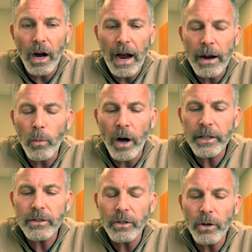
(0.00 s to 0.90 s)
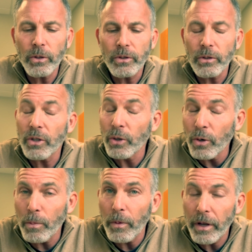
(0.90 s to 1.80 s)
I wanted to go to two
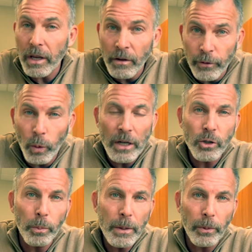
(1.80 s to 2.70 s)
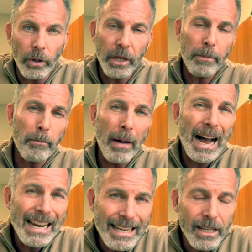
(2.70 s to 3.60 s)
influential people in
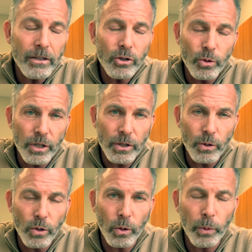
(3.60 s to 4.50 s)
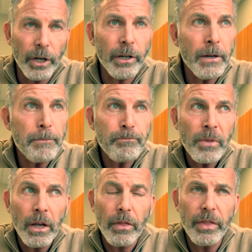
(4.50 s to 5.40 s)
my Jiu-Jitsu career
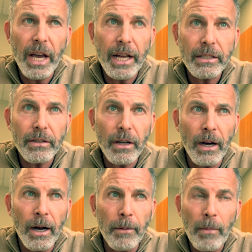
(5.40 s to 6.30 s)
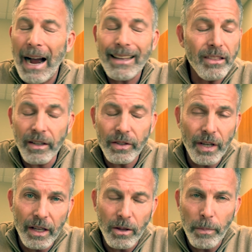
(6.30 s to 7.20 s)
that I think say
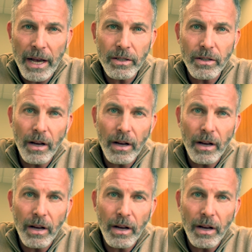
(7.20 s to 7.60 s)
it the best.